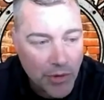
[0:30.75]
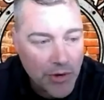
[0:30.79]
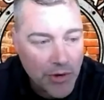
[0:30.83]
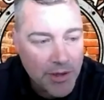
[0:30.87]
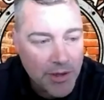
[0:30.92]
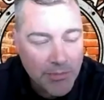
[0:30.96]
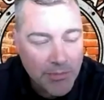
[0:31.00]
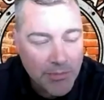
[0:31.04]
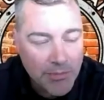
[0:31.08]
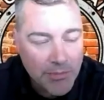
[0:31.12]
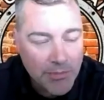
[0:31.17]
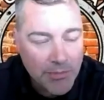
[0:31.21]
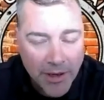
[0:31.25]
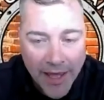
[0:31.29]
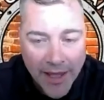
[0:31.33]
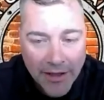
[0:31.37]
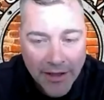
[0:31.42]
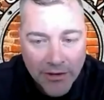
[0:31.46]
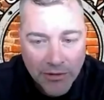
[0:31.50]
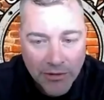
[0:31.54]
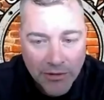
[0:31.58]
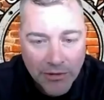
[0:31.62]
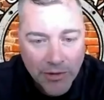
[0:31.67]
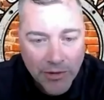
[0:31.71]
I had broken
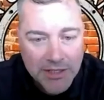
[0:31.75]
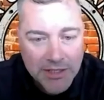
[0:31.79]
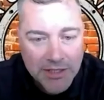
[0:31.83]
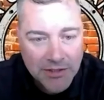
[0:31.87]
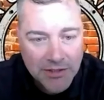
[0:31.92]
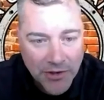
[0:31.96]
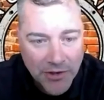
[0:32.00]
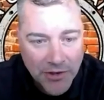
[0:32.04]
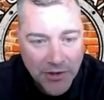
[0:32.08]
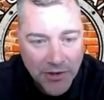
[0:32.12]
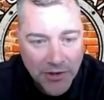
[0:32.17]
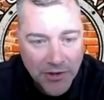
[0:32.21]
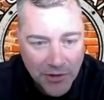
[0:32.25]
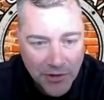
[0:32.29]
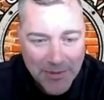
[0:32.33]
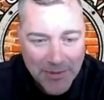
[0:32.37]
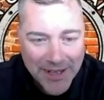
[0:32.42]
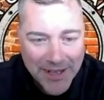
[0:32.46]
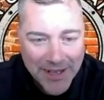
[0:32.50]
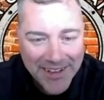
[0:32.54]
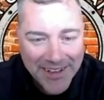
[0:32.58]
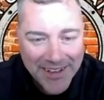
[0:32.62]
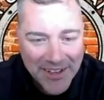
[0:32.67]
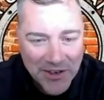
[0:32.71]
my ankle quite
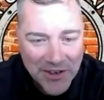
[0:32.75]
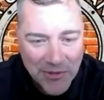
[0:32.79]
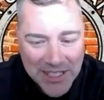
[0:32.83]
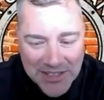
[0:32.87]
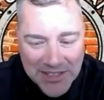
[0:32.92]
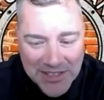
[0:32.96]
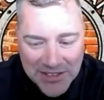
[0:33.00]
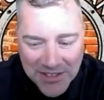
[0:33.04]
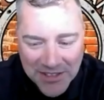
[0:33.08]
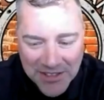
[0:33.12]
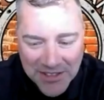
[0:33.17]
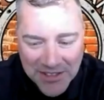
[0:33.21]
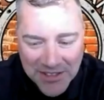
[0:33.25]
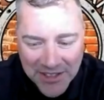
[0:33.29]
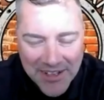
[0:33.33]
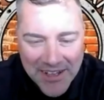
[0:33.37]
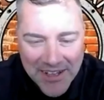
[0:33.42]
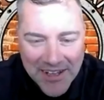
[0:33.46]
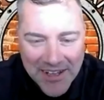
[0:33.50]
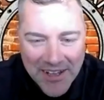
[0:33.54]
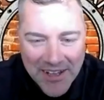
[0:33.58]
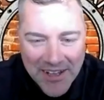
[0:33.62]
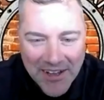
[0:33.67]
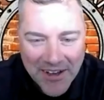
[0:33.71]
severely, making an arrest
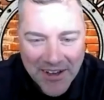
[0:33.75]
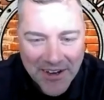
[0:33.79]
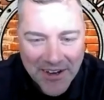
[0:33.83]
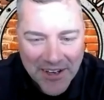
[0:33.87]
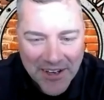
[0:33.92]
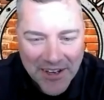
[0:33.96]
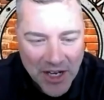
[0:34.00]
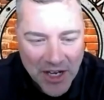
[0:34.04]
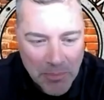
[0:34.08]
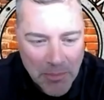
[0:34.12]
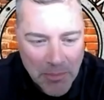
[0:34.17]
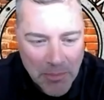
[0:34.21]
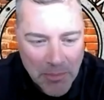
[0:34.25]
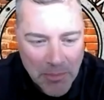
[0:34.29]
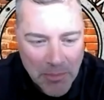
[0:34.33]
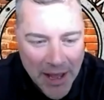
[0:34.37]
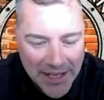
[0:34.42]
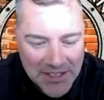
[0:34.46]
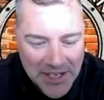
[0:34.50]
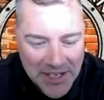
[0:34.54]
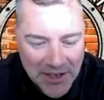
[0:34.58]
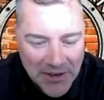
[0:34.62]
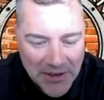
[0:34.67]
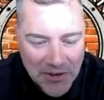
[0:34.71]
on a young
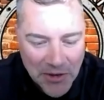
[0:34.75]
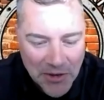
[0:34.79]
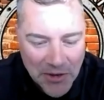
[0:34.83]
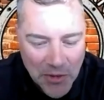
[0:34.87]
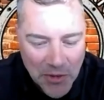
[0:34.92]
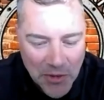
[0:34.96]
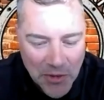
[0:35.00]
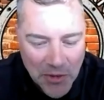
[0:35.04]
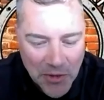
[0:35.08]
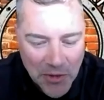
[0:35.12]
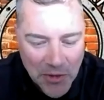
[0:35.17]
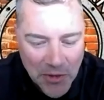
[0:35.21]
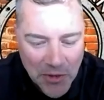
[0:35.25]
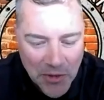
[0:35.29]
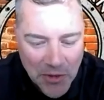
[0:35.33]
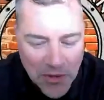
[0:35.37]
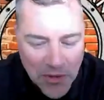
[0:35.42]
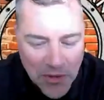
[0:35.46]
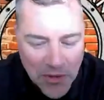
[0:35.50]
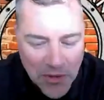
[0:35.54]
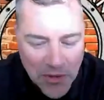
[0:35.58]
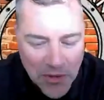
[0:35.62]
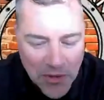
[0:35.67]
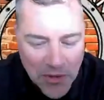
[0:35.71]
man here
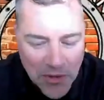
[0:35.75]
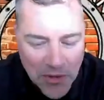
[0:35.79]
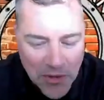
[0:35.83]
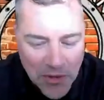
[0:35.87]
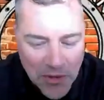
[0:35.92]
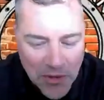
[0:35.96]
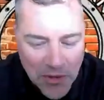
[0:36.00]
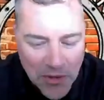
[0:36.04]
locally,